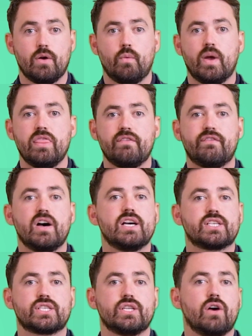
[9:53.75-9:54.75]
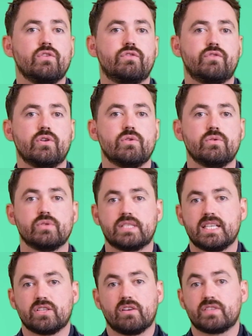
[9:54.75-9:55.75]
When the first snow falls,
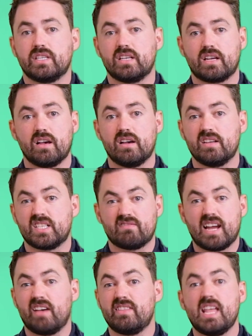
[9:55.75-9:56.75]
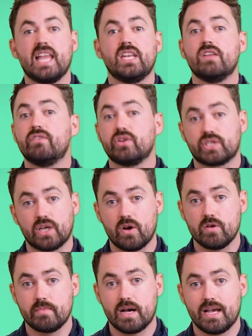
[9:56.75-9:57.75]
this often occurs around the end of
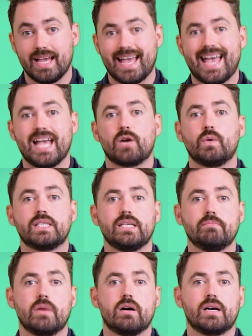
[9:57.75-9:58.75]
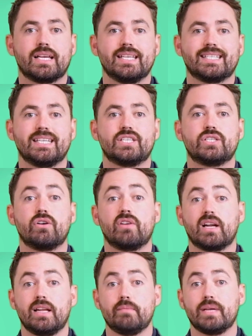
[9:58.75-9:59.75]
October. Equity markets
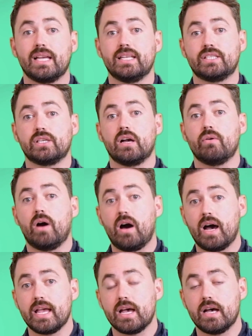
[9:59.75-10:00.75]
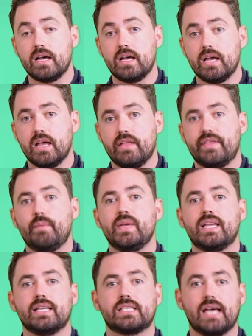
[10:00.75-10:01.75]
historically begin to go higher. Then we
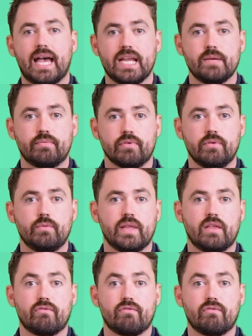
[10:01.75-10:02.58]
get to April, when the